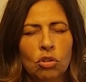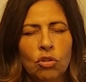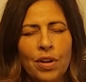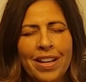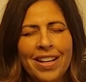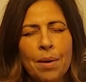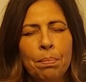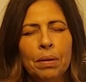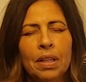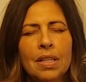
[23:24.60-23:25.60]
creating a
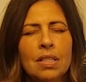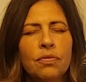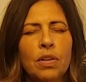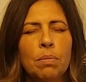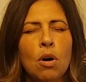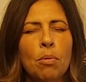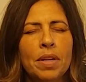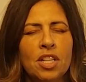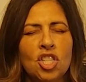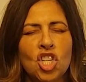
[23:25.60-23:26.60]
blissful
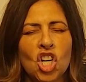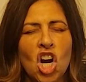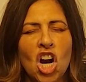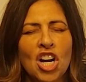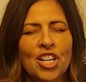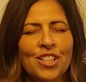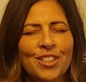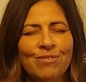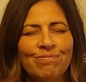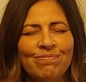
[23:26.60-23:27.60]
moment into your heart,
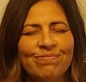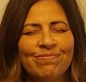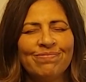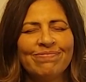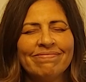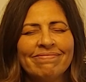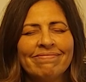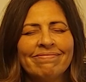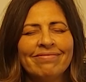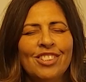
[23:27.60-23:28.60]

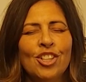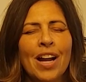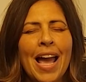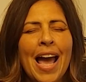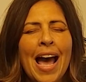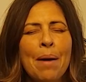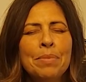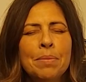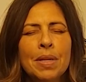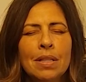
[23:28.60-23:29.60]
your
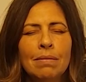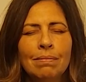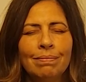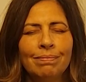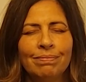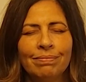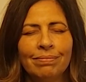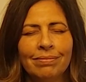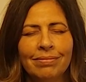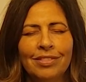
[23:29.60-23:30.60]
abdomen,
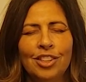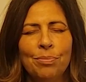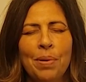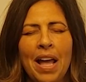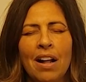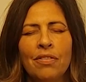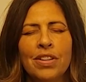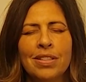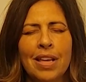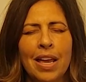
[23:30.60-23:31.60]
your
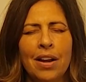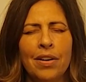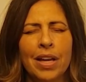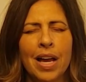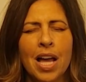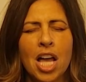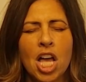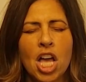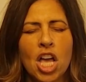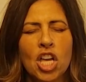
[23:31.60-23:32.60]
pelvis area,
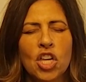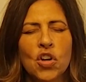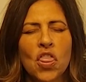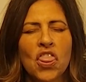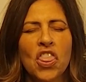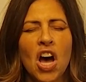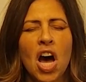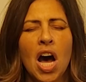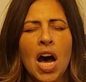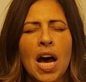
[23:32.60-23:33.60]
your
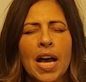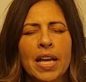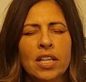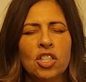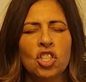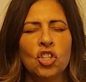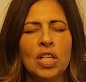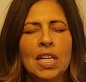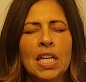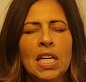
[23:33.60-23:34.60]
thighs, your
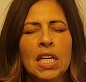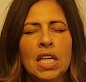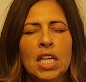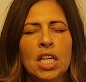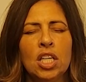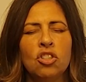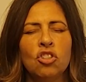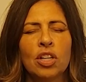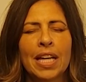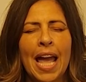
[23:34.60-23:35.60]
knees,
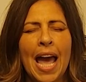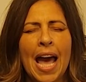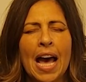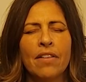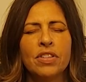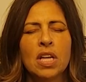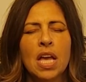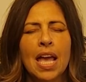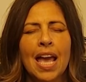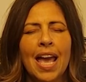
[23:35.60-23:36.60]
your calves,
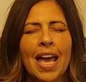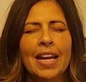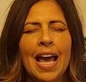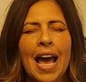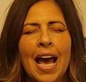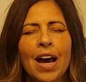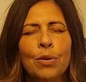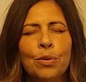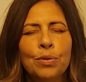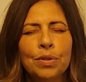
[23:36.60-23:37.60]
and
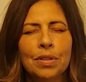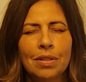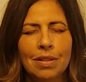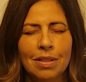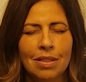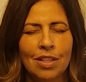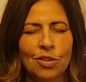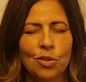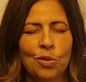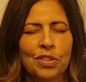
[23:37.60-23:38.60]
out the
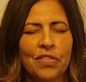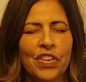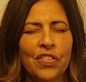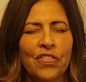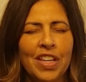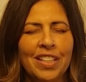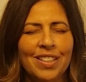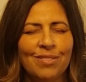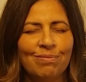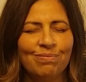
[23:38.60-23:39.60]
soles of your feet.